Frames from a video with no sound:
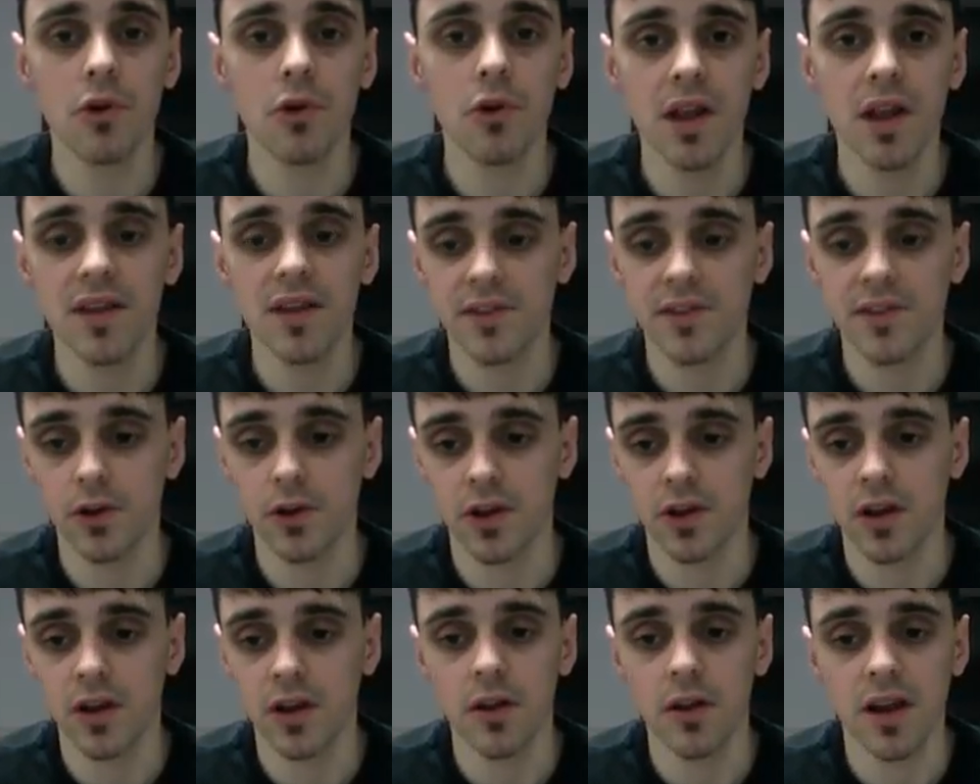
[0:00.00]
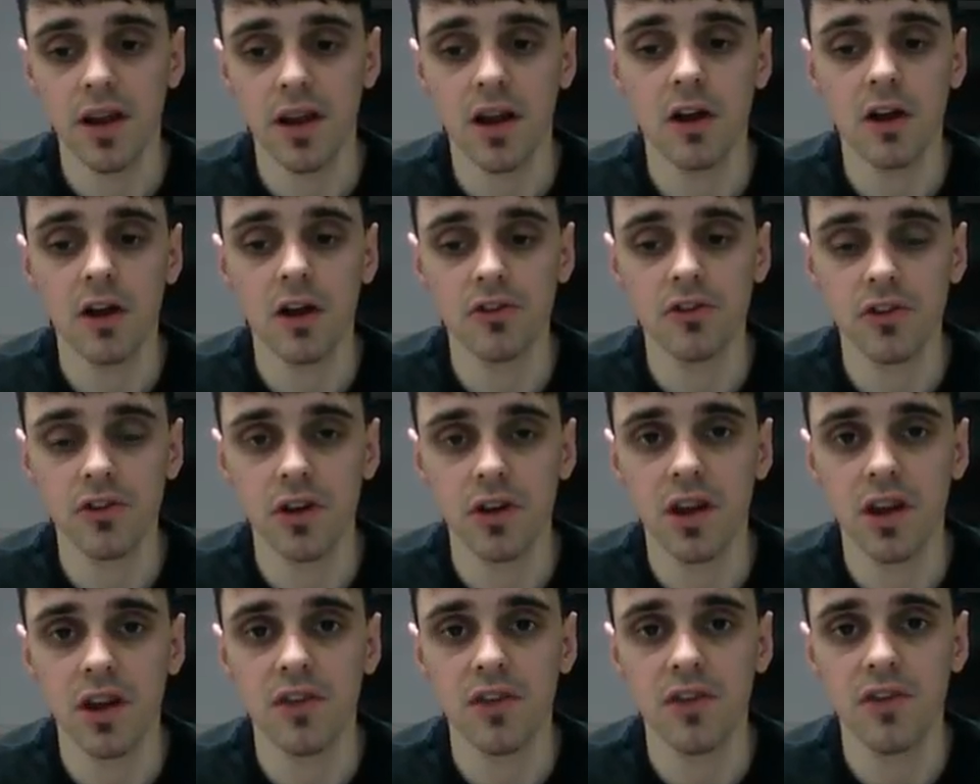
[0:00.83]
or less looking at like
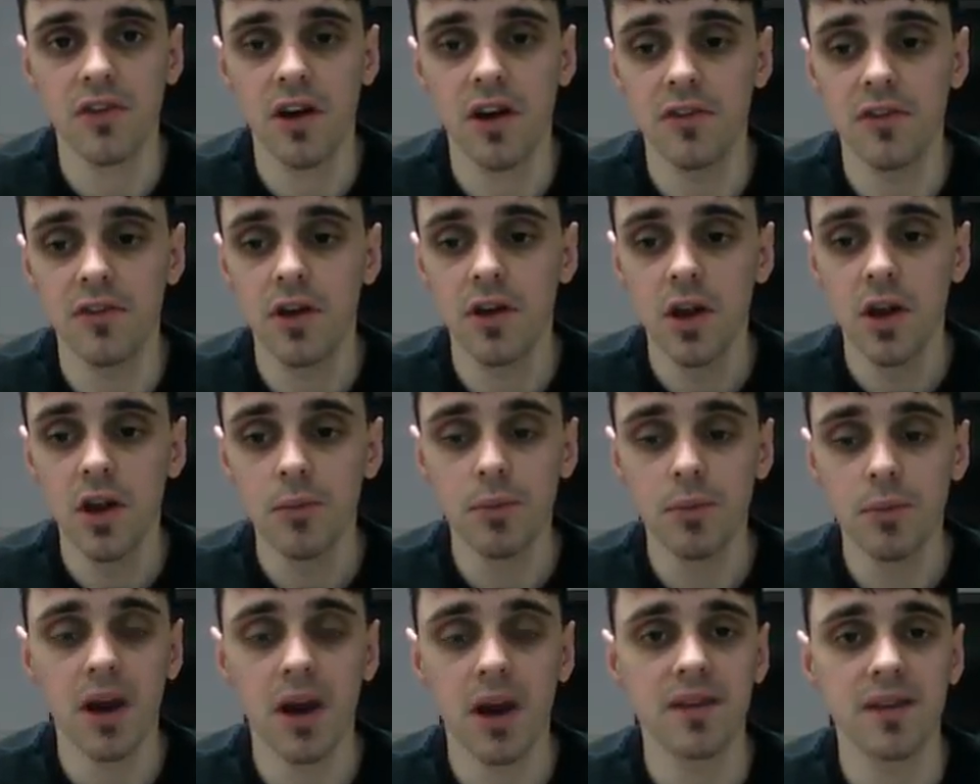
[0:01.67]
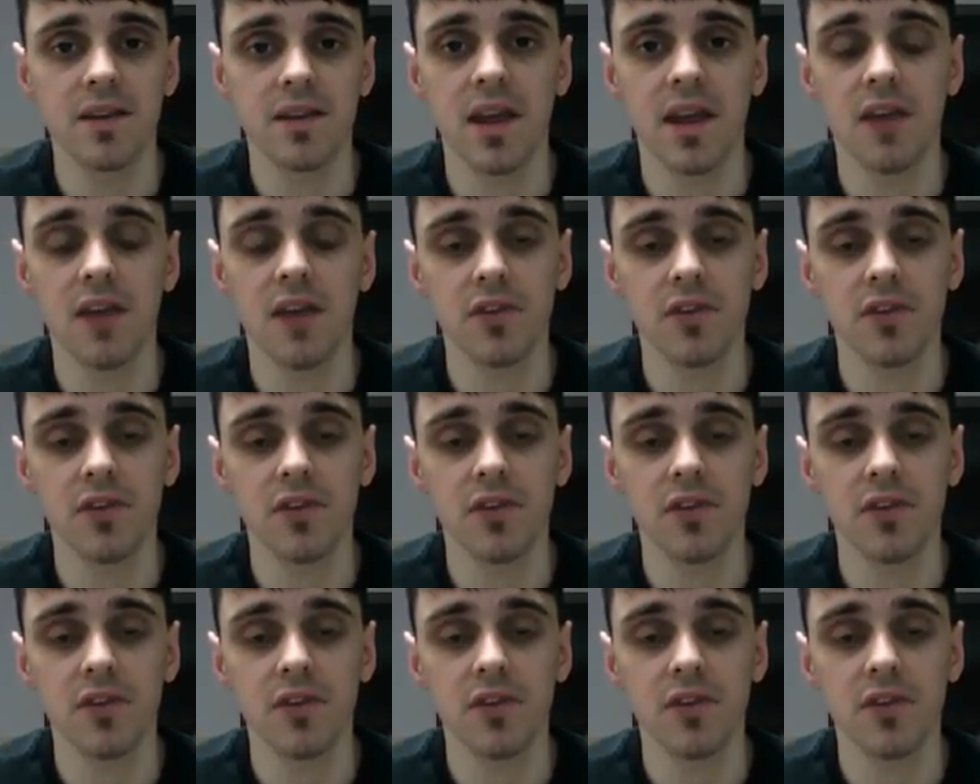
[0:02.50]
195 by today.